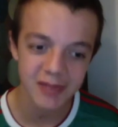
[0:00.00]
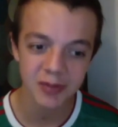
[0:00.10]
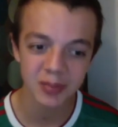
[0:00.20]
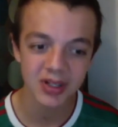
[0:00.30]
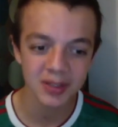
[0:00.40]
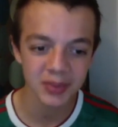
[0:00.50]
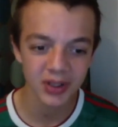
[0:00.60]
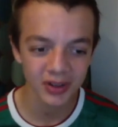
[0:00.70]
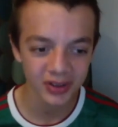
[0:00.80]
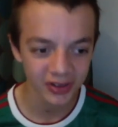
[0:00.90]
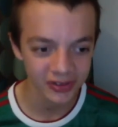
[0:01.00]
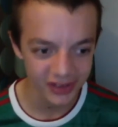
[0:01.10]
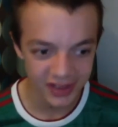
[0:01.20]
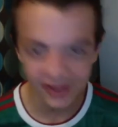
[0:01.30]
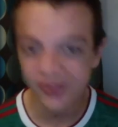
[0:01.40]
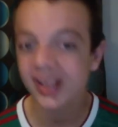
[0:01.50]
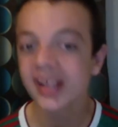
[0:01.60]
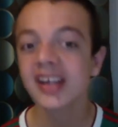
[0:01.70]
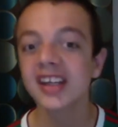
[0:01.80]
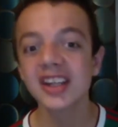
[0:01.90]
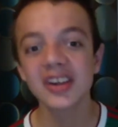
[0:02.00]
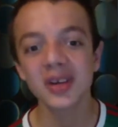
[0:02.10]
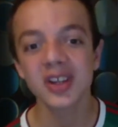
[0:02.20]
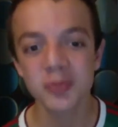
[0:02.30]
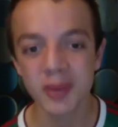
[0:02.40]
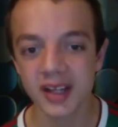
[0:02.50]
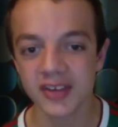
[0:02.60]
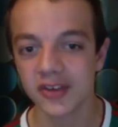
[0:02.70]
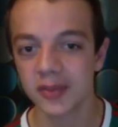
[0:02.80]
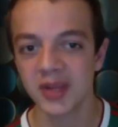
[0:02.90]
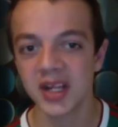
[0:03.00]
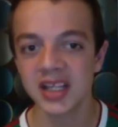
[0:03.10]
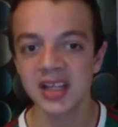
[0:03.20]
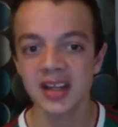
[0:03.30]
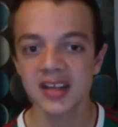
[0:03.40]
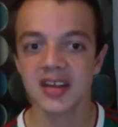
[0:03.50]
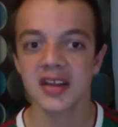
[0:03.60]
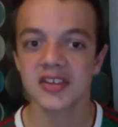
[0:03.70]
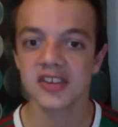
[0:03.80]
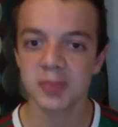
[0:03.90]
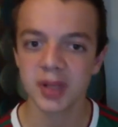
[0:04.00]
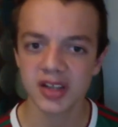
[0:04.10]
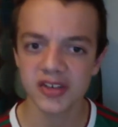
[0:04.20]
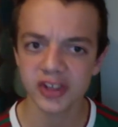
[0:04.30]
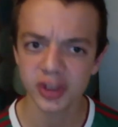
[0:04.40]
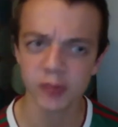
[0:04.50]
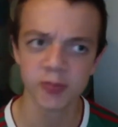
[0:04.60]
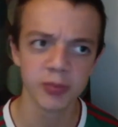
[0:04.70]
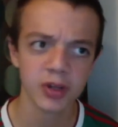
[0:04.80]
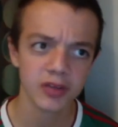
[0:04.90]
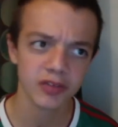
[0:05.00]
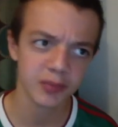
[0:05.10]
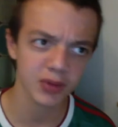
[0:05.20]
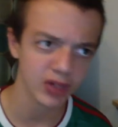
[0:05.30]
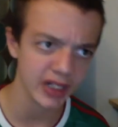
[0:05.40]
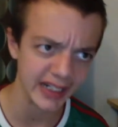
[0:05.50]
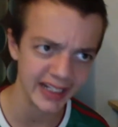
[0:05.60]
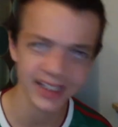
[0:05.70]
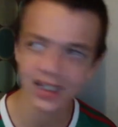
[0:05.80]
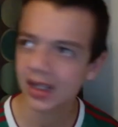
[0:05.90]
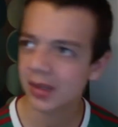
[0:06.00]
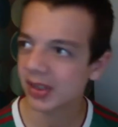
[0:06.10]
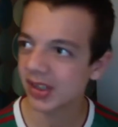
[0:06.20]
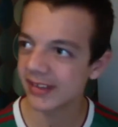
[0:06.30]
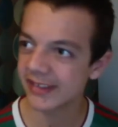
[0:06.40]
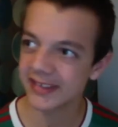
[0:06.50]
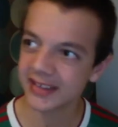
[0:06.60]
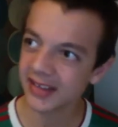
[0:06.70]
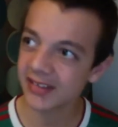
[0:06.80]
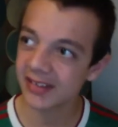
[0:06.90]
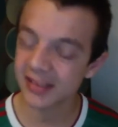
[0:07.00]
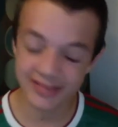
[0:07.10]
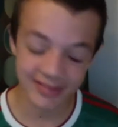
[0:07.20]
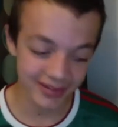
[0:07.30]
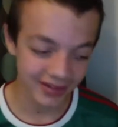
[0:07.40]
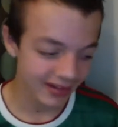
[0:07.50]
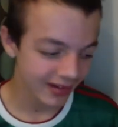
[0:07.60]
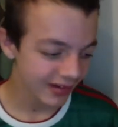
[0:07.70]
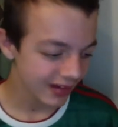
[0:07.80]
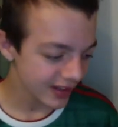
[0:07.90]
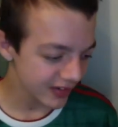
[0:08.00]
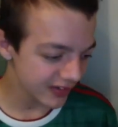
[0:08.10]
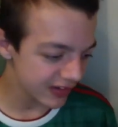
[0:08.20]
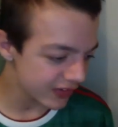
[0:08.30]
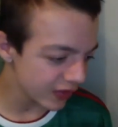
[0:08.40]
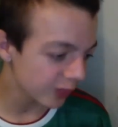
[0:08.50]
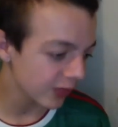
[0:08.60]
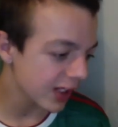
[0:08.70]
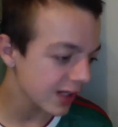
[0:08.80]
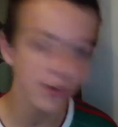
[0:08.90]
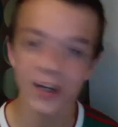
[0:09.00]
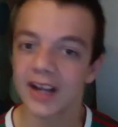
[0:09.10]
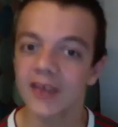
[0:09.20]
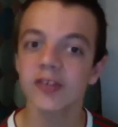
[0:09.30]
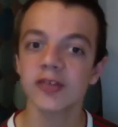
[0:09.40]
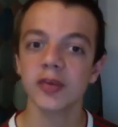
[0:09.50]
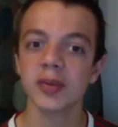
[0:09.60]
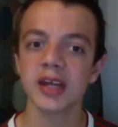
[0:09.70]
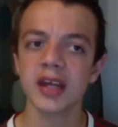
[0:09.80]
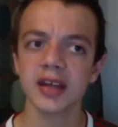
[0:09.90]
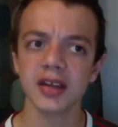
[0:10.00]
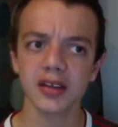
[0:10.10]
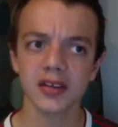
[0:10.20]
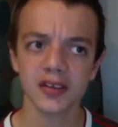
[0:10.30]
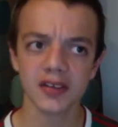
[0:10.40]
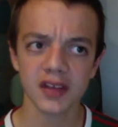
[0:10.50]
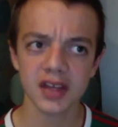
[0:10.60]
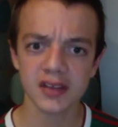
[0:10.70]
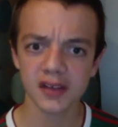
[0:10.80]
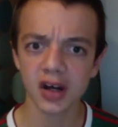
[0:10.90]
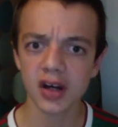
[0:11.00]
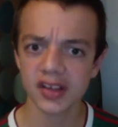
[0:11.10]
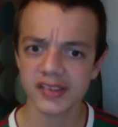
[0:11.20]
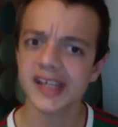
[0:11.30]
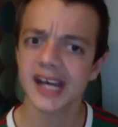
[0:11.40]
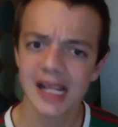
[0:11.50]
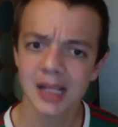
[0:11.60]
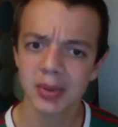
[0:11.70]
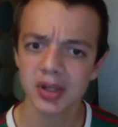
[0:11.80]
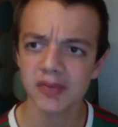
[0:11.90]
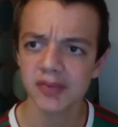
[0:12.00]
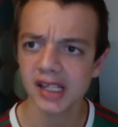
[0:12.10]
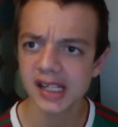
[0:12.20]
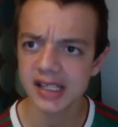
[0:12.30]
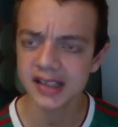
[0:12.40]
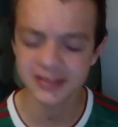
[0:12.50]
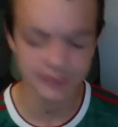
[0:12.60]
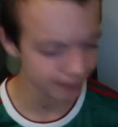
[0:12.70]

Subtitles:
from Olympiacos, and you don't expect many talented players to come from the Greek league, because, you know, it's not really renowned for being the highest caliber of leagues,